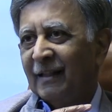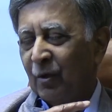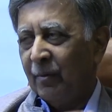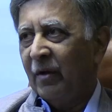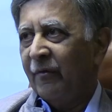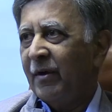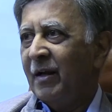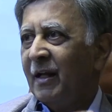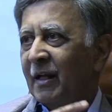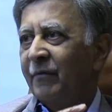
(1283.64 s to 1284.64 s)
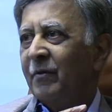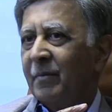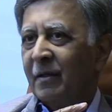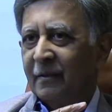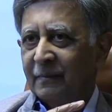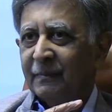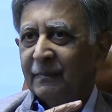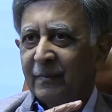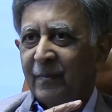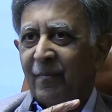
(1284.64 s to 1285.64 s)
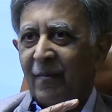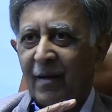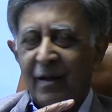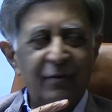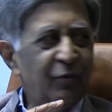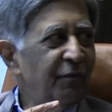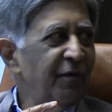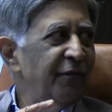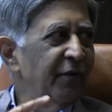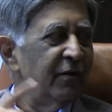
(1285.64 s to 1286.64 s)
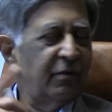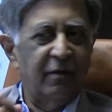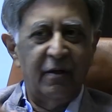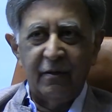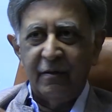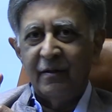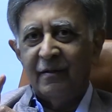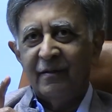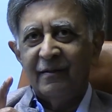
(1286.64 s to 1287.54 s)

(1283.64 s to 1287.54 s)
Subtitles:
government of India and everybody. So we first created